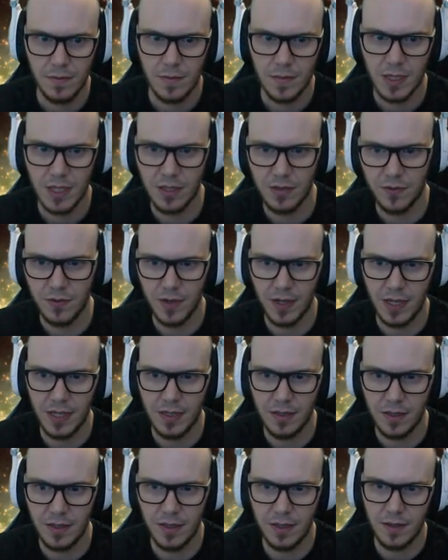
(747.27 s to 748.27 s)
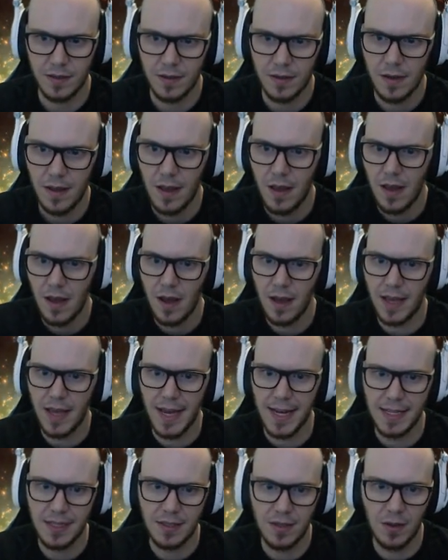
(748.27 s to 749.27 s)
That's funny, isn't it?
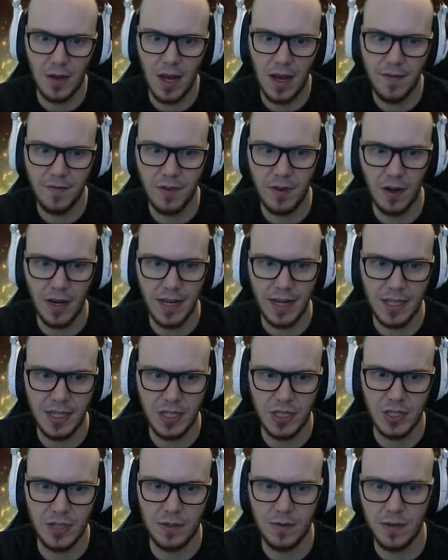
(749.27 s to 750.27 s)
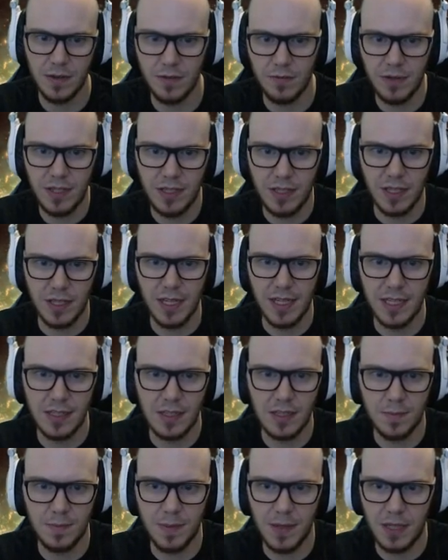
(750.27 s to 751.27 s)
Okay, so I've got an issue. The reason
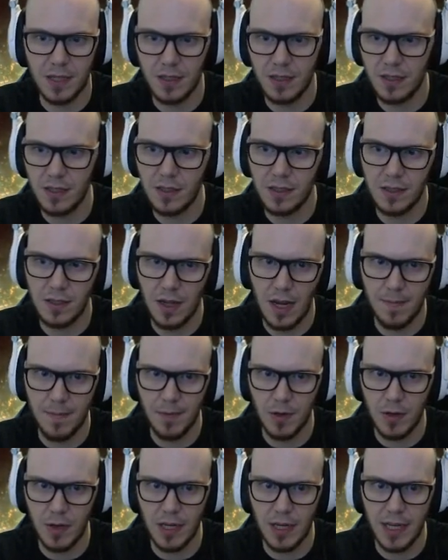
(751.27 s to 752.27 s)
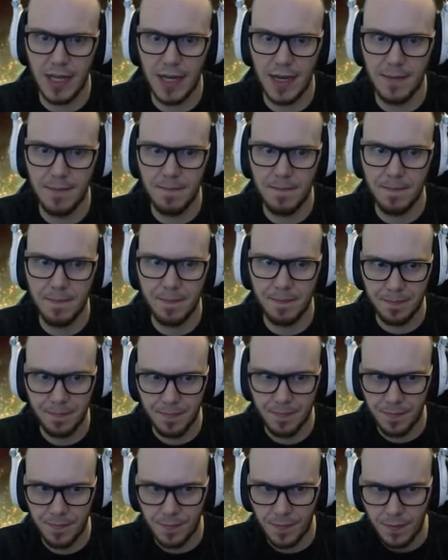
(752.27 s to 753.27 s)
is because I'm not lit
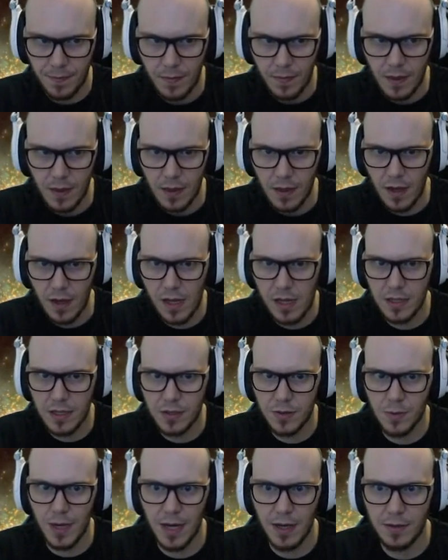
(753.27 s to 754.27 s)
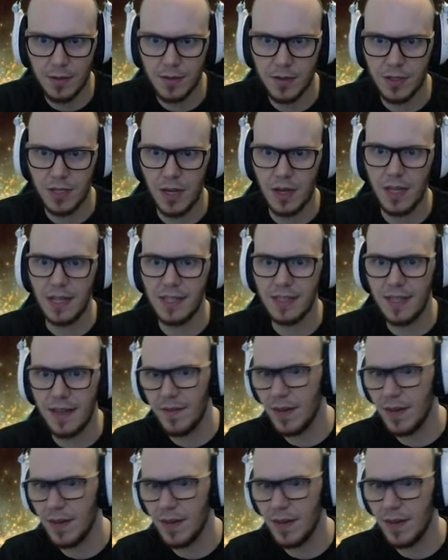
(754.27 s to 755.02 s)
as well. So let's have a